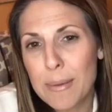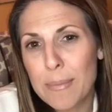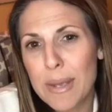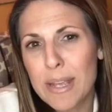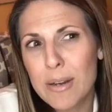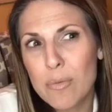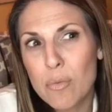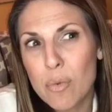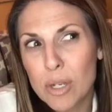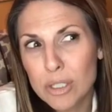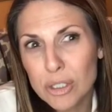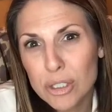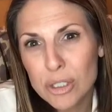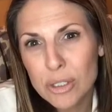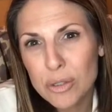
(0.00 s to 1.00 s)
And
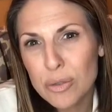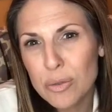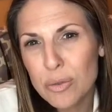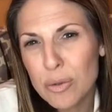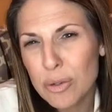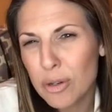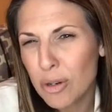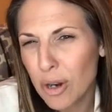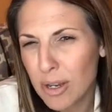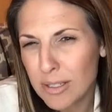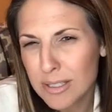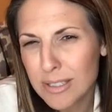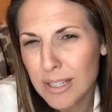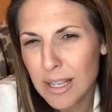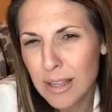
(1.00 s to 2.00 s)
once you cross
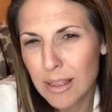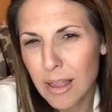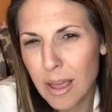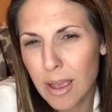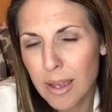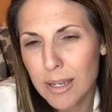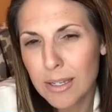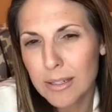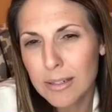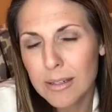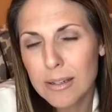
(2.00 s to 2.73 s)
that line,